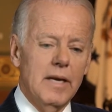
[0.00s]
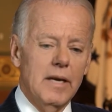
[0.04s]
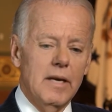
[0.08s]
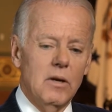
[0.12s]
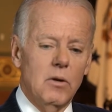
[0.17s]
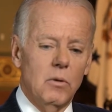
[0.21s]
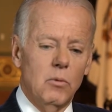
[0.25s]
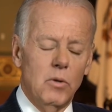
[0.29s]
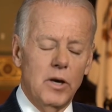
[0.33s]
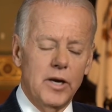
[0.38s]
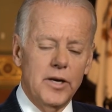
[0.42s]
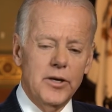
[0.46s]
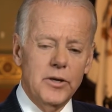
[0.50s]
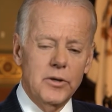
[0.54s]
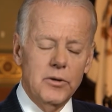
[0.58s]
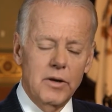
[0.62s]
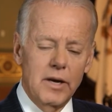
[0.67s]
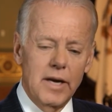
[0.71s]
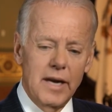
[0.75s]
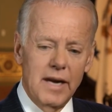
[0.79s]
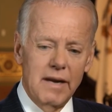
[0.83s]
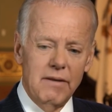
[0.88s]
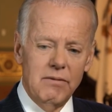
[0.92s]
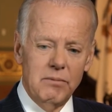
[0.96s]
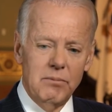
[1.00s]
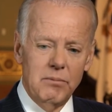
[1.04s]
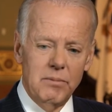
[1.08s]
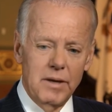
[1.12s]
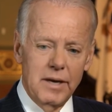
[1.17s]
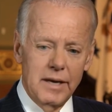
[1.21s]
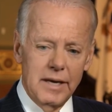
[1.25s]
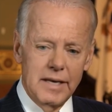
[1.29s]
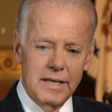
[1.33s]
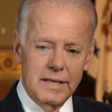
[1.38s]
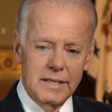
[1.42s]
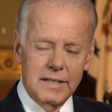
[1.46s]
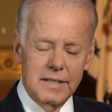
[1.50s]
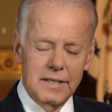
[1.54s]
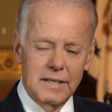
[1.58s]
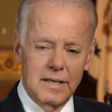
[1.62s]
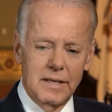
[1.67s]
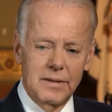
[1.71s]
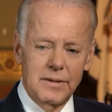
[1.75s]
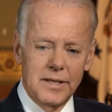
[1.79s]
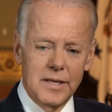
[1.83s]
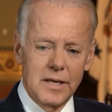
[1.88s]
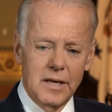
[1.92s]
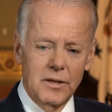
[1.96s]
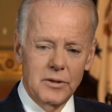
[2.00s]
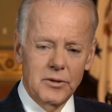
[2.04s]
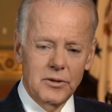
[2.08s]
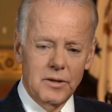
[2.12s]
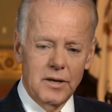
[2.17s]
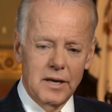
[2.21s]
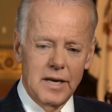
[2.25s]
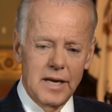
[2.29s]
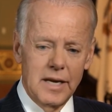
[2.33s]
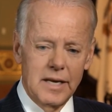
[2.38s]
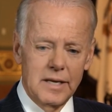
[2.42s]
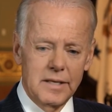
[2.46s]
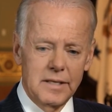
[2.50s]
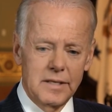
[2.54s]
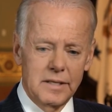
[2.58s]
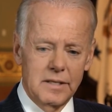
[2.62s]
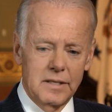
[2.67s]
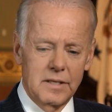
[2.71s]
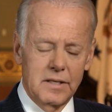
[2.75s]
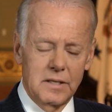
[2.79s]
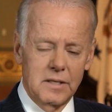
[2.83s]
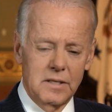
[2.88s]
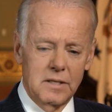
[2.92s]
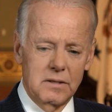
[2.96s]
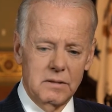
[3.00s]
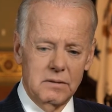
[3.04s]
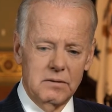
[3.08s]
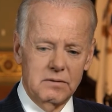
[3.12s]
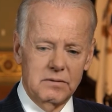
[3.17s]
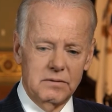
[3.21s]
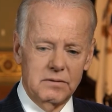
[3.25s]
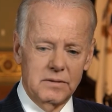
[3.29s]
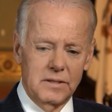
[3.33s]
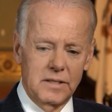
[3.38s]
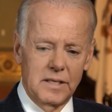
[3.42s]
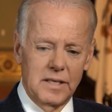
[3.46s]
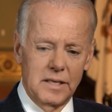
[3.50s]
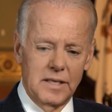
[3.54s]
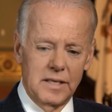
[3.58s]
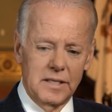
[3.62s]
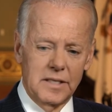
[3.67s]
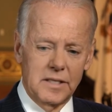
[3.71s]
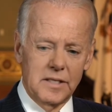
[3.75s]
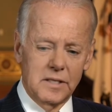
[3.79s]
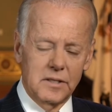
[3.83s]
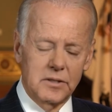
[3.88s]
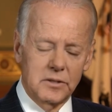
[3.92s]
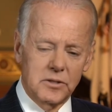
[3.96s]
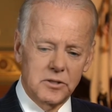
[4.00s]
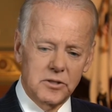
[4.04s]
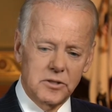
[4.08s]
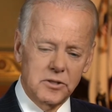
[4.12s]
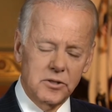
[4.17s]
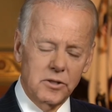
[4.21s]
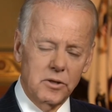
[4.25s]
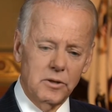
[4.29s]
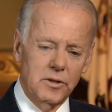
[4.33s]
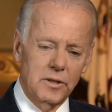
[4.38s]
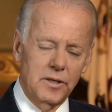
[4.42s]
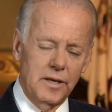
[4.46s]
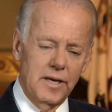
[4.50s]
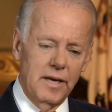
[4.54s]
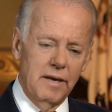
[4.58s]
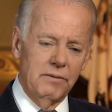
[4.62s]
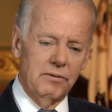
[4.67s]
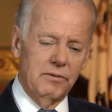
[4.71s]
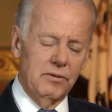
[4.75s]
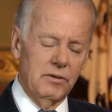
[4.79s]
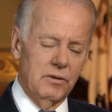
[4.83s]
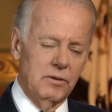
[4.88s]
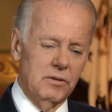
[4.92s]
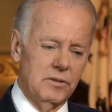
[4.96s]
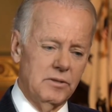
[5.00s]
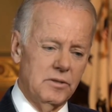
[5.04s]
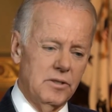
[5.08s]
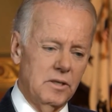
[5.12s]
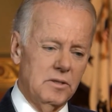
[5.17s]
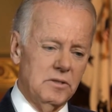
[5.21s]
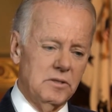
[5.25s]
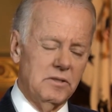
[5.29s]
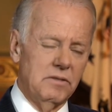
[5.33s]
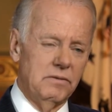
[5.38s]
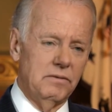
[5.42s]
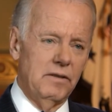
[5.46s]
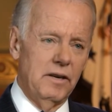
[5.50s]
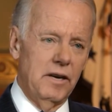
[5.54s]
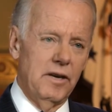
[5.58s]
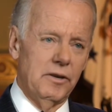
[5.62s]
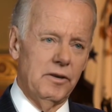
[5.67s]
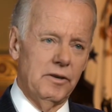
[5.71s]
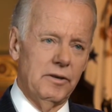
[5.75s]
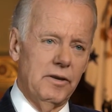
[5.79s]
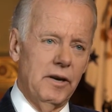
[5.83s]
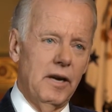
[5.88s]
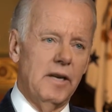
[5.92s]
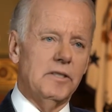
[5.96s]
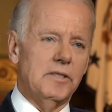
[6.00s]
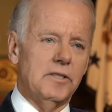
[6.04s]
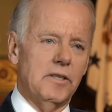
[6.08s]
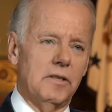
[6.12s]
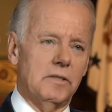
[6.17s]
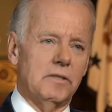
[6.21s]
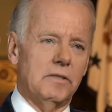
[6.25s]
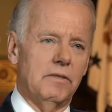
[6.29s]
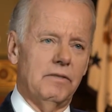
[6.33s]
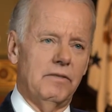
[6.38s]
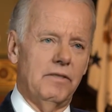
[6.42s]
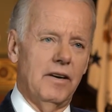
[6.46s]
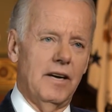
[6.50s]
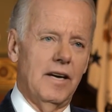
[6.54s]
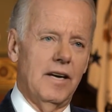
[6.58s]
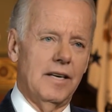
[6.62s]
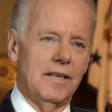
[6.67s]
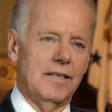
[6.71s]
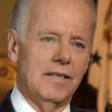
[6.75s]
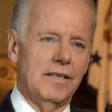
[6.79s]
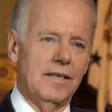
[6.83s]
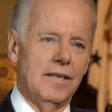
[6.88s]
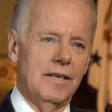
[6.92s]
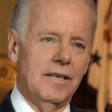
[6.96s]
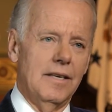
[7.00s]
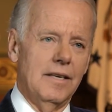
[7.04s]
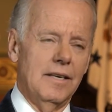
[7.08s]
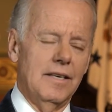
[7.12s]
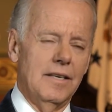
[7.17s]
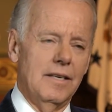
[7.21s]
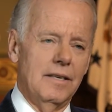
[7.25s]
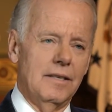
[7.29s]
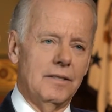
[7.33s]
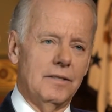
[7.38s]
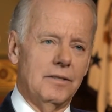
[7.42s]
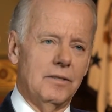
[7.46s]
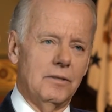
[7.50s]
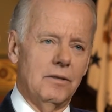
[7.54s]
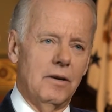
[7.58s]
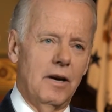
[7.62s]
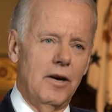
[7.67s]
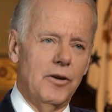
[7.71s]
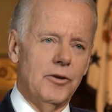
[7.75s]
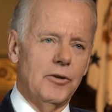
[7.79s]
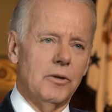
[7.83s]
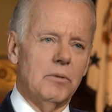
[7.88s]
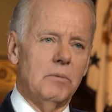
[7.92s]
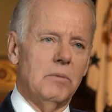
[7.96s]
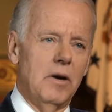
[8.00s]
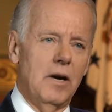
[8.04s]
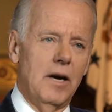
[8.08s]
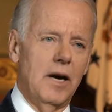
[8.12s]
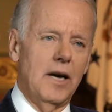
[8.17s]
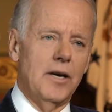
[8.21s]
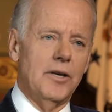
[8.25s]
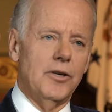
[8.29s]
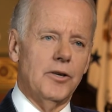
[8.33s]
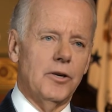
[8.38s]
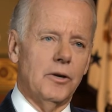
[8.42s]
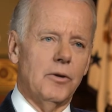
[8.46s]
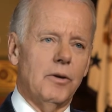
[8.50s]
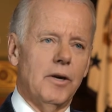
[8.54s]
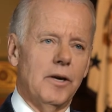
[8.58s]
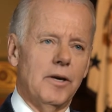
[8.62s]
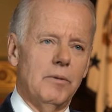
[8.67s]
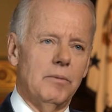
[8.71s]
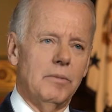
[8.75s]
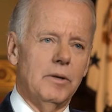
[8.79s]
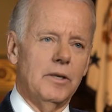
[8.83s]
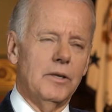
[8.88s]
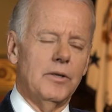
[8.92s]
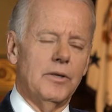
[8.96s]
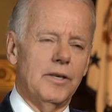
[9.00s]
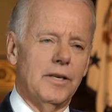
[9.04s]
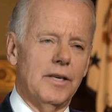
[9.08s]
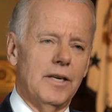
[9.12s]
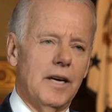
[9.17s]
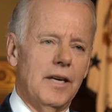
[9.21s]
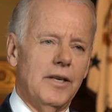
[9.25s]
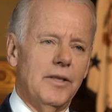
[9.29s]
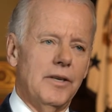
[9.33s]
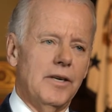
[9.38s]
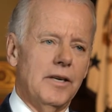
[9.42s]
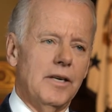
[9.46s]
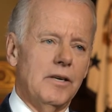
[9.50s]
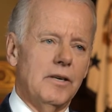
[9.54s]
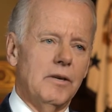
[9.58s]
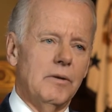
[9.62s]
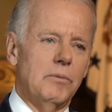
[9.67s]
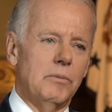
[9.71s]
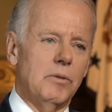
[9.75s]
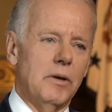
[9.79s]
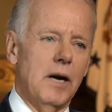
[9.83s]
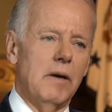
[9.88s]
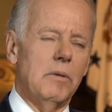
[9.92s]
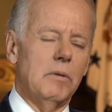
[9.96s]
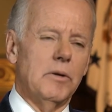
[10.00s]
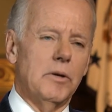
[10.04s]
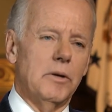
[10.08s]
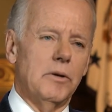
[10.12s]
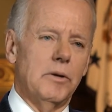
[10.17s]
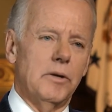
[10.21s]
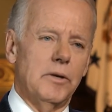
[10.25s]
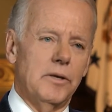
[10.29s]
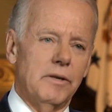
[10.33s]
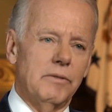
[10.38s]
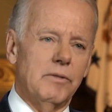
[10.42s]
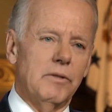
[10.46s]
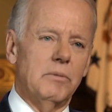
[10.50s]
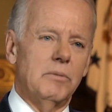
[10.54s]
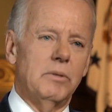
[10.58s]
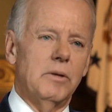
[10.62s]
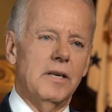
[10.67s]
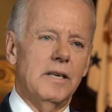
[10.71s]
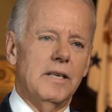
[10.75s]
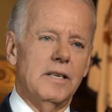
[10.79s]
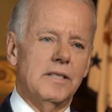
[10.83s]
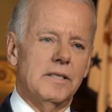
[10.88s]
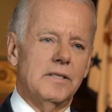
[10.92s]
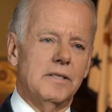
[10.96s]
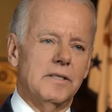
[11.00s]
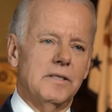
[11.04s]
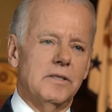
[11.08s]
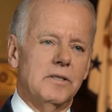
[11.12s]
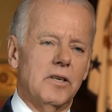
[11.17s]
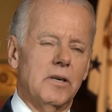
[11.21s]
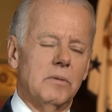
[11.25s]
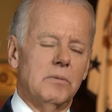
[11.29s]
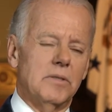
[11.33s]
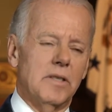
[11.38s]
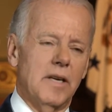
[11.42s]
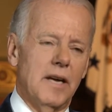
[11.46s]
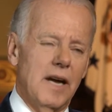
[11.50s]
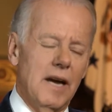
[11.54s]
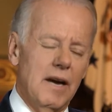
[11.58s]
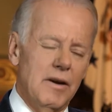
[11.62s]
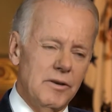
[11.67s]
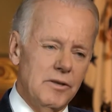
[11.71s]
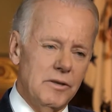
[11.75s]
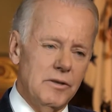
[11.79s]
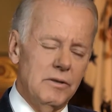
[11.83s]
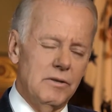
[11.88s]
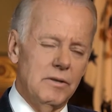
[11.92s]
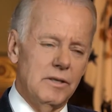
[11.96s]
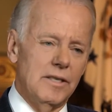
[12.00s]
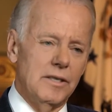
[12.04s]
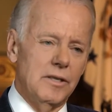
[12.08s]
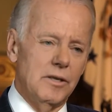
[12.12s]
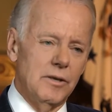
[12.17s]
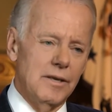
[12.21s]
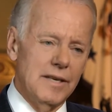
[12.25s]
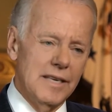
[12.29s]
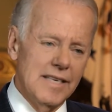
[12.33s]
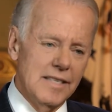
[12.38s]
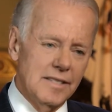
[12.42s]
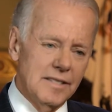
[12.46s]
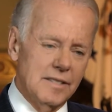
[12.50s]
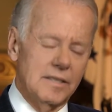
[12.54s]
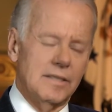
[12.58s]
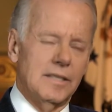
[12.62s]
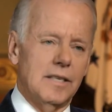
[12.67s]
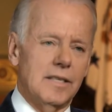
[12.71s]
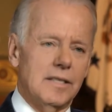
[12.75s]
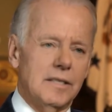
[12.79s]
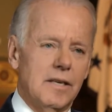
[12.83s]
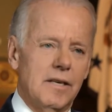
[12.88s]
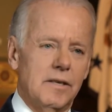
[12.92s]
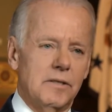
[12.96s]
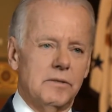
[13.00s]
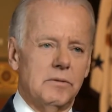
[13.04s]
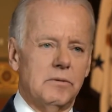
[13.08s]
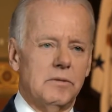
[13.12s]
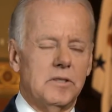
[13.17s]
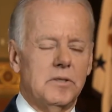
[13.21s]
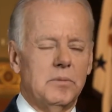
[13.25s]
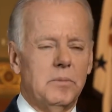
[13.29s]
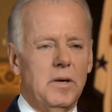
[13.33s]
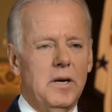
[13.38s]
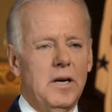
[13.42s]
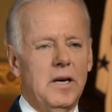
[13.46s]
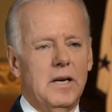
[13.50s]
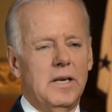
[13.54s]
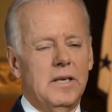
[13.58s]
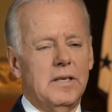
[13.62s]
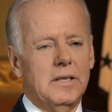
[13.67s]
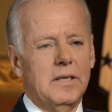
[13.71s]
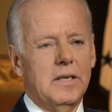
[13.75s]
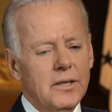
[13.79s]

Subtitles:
when you have been on the other end of a concerted effort, justified or not justified, to undermine your credibility, I think you probably are in a different place in terms of how your instinct has to respond.